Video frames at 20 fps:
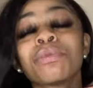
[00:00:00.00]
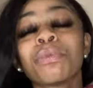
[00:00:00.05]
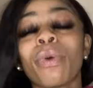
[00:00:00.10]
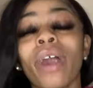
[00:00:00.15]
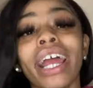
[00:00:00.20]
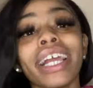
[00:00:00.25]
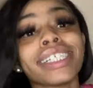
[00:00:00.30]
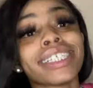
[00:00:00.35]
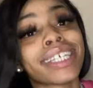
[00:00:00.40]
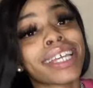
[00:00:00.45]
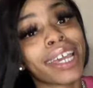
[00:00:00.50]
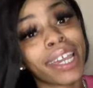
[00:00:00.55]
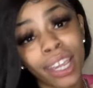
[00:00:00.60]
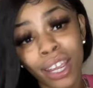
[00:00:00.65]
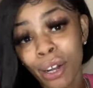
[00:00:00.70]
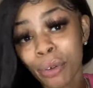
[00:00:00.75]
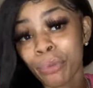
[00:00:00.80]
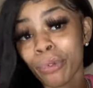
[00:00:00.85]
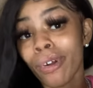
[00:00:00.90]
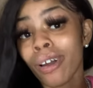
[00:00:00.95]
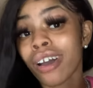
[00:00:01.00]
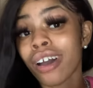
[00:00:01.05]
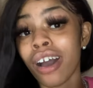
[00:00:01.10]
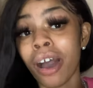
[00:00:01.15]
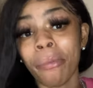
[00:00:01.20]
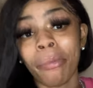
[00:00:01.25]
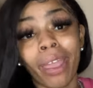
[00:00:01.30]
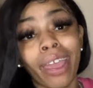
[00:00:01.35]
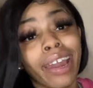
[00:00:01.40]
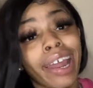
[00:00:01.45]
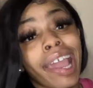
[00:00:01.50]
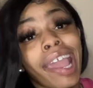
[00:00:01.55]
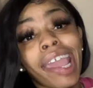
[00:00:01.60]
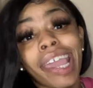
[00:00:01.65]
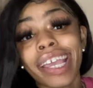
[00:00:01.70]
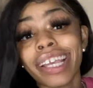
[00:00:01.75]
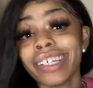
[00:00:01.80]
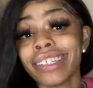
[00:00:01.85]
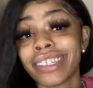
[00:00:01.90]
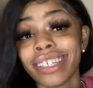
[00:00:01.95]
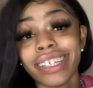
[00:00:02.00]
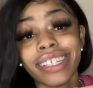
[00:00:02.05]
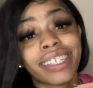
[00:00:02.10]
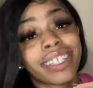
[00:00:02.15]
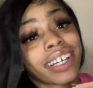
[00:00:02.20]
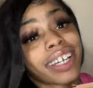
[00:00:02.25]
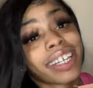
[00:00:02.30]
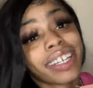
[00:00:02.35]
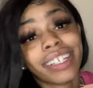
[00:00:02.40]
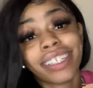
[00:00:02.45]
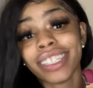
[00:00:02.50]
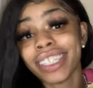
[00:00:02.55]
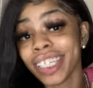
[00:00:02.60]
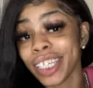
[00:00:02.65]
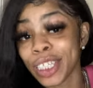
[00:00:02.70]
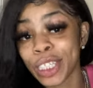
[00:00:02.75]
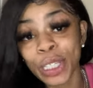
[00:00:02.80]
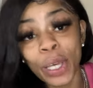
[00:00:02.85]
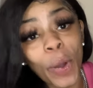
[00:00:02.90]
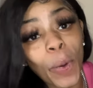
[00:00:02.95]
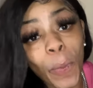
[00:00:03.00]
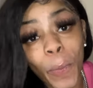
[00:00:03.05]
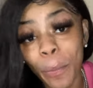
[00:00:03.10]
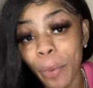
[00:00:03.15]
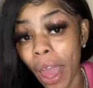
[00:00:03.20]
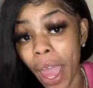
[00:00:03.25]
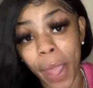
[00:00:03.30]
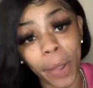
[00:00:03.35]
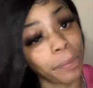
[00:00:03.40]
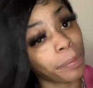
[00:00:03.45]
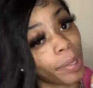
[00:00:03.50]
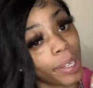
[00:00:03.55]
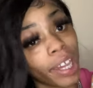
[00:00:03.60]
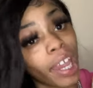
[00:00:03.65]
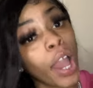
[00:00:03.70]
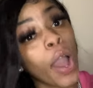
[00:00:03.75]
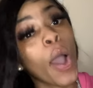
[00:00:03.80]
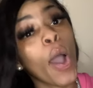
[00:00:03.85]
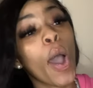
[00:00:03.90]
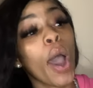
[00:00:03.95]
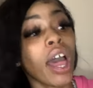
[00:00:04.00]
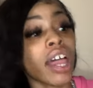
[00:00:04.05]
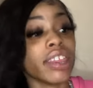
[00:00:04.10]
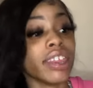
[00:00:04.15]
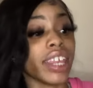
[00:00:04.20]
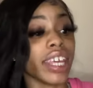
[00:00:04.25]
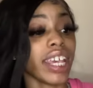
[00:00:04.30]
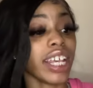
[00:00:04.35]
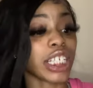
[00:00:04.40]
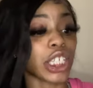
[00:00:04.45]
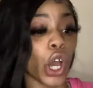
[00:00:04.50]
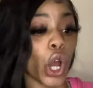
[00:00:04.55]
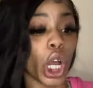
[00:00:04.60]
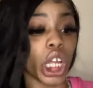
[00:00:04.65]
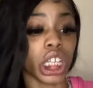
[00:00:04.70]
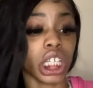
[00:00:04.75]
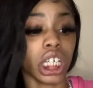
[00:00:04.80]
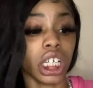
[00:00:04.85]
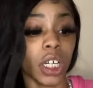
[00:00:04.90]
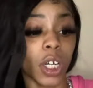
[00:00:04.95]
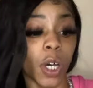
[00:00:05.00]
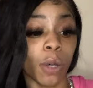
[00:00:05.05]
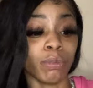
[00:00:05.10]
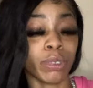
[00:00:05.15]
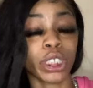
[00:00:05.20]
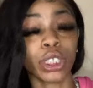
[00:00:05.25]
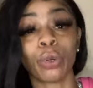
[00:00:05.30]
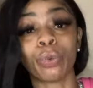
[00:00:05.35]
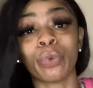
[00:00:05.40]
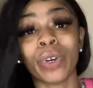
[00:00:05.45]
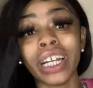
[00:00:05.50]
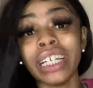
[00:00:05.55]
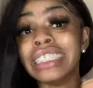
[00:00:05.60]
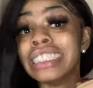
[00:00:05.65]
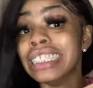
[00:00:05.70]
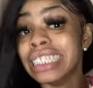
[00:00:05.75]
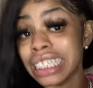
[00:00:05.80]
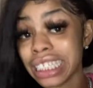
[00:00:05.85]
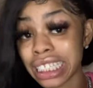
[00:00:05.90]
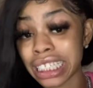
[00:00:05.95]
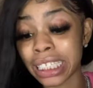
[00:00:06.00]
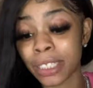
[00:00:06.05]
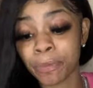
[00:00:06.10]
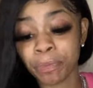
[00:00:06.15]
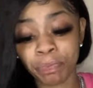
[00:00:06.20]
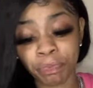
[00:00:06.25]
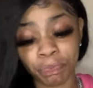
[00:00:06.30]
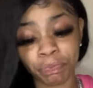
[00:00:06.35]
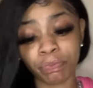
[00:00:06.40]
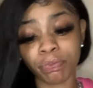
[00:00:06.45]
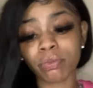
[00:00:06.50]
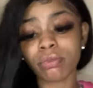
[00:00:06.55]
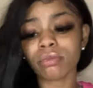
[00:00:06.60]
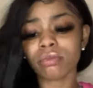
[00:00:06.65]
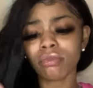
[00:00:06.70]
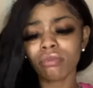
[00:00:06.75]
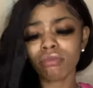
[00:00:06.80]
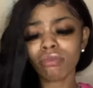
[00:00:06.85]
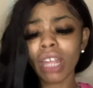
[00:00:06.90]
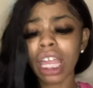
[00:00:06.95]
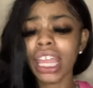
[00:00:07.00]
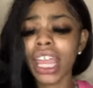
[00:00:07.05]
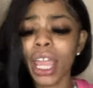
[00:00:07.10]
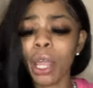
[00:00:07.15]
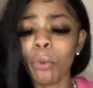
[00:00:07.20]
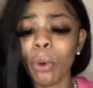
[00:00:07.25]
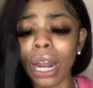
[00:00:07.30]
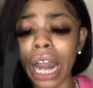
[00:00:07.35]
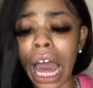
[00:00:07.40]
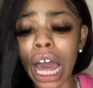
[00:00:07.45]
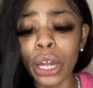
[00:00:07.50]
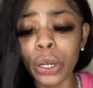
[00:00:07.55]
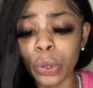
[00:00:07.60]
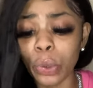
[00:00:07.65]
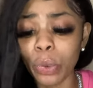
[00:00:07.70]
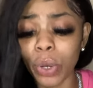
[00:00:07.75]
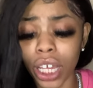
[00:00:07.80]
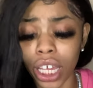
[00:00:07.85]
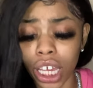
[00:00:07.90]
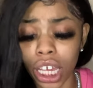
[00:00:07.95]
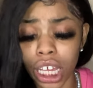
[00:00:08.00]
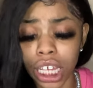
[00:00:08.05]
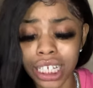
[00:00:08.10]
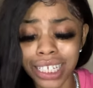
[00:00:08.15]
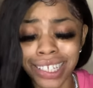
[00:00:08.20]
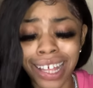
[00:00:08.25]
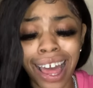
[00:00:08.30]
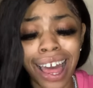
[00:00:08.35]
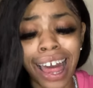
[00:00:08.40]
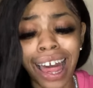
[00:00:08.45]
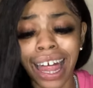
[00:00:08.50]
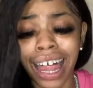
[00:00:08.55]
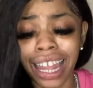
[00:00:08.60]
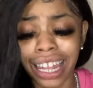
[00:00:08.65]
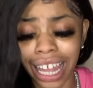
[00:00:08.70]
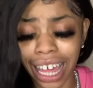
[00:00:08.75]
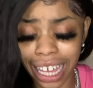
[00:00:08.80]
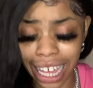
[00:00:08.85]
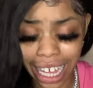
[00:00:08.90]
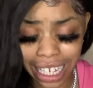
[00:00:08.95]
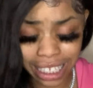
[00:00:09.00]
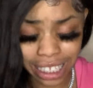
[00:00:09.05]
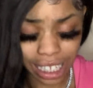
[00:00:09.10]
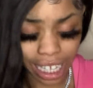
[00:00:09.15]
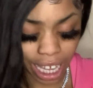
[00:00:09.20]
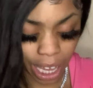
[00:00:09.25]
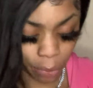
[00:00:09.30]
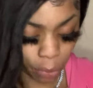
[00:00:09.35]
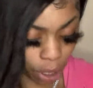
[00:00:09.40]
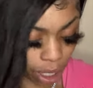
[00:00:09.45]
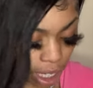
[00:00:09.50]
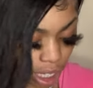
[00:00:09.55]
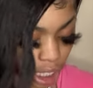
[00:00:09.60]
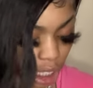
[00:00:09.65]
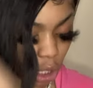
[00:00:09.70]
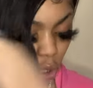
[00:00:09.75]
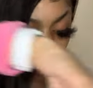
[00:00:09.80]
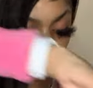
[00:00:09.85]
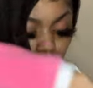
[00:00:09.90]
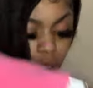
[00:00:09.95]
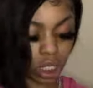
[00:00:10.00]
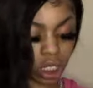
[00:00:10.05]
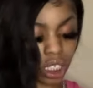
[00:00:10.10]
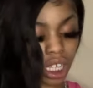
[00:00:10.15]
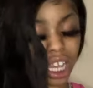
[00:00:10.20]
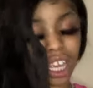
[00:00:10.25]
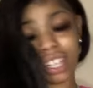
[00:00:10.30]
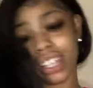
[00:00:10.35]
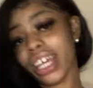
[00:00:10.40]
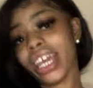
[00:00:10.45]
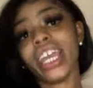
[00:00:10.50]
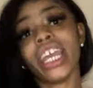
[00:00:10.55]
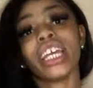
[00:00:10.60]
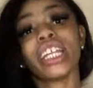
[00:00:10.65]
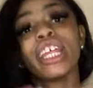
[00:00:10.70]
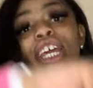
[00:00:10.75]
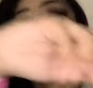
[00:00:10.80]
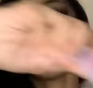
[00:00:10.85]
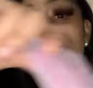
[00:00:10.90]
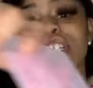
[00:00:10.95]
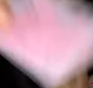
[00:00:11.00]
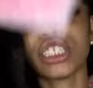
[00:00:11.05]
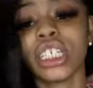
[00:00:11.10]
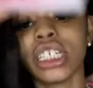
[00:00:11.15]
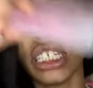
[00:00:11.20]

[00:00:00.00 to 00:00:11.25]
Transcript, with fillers: right here will come in handy, zandy too, baby. These are the um syringes and what I do is, like I said, with are the needles? And here, here's the